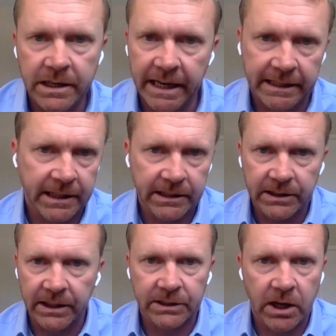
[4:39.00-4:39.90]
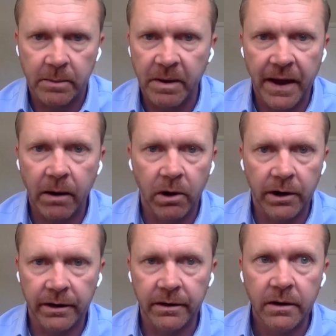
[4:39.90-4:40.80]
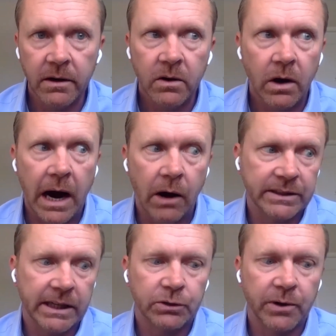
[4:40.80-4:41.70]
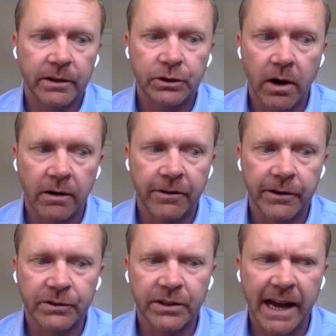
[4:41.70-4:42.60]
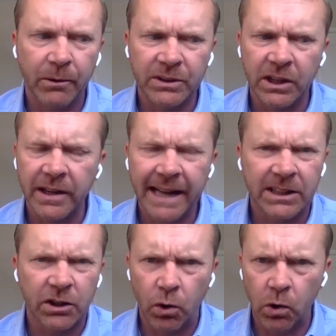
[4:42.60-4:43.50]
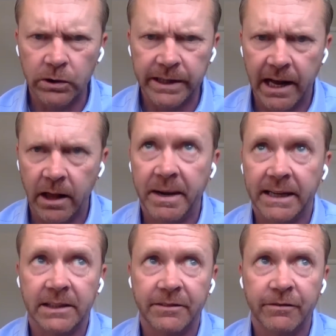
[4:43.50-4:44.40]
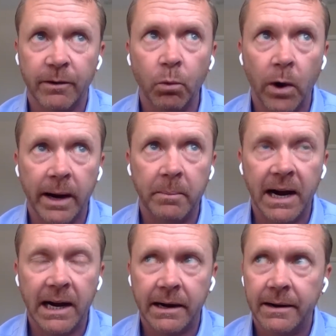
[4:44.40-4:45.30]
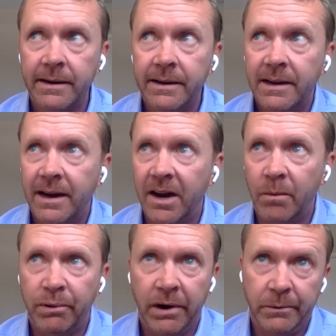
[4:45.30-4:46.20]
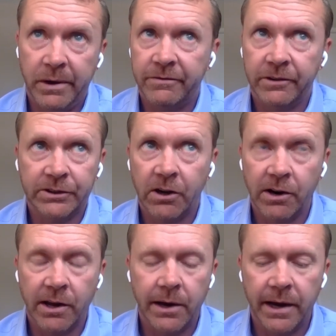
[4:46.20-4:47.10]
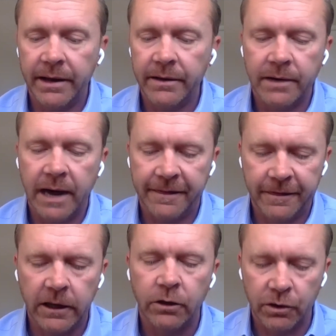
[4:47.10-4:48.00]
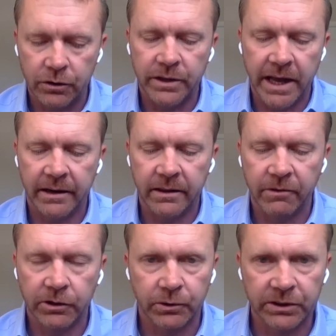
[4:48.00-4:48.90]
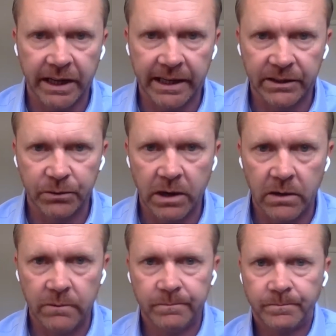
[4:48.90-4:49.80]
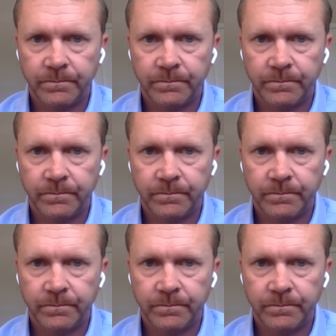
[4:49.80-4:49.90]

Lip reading: connectedness. Let's talk about that one. And how is that strength strong for you? So that's an old Gallup activity from way back, probably when I first started. And I think you could do that in the virtual setting as well.